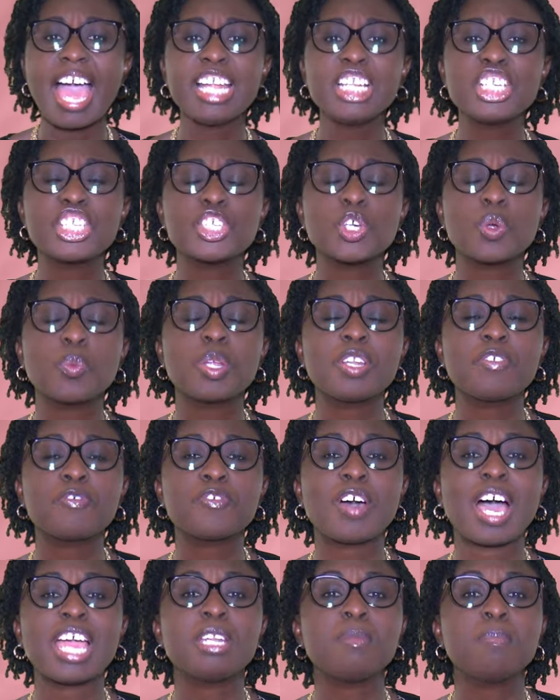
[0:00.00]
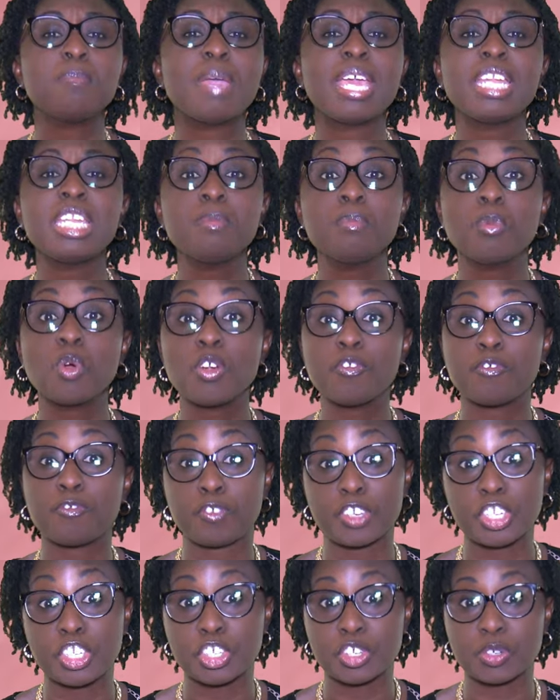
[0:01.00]
and you will find many more
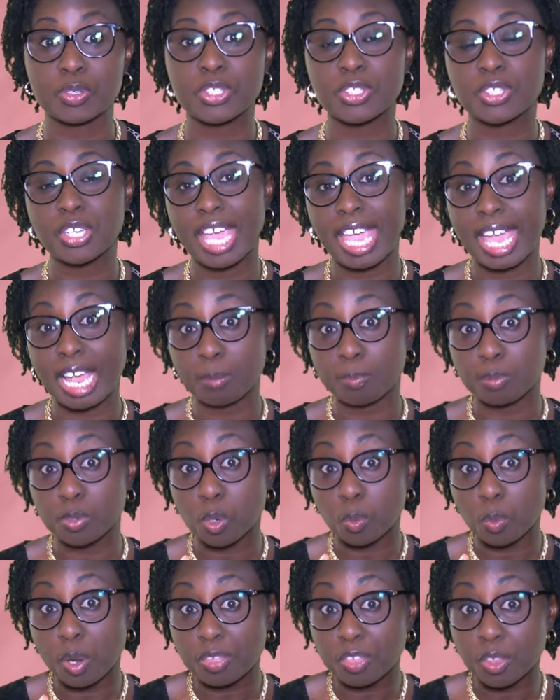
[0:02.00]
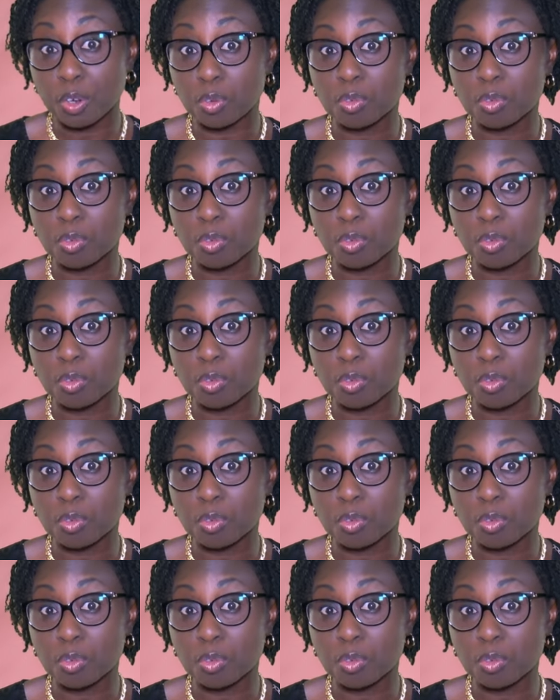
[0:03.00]
videos to help you with